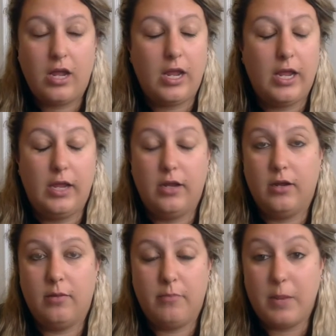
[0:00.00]
in
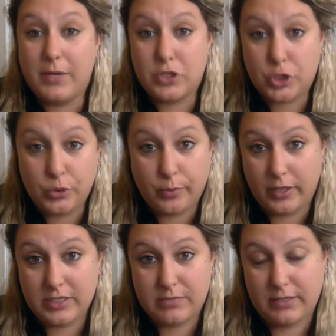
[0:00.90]
maybe 2
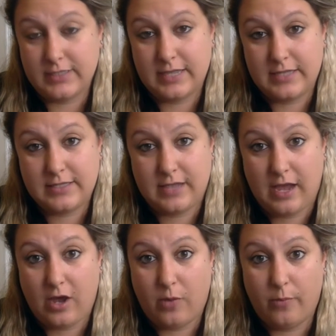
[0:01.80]
months because that's
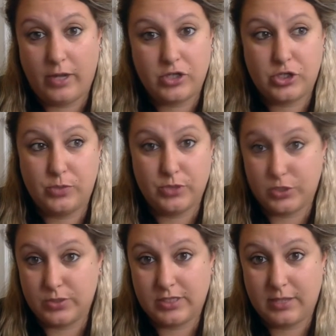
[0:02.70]
how much she was
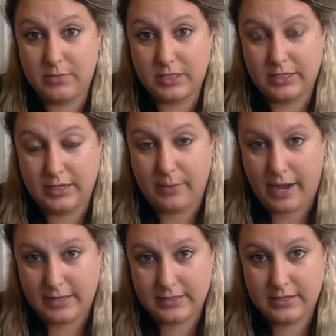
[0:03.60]
using them to clean up
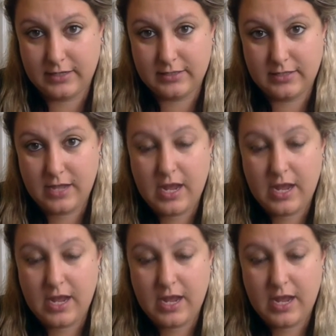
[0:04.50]
accidents.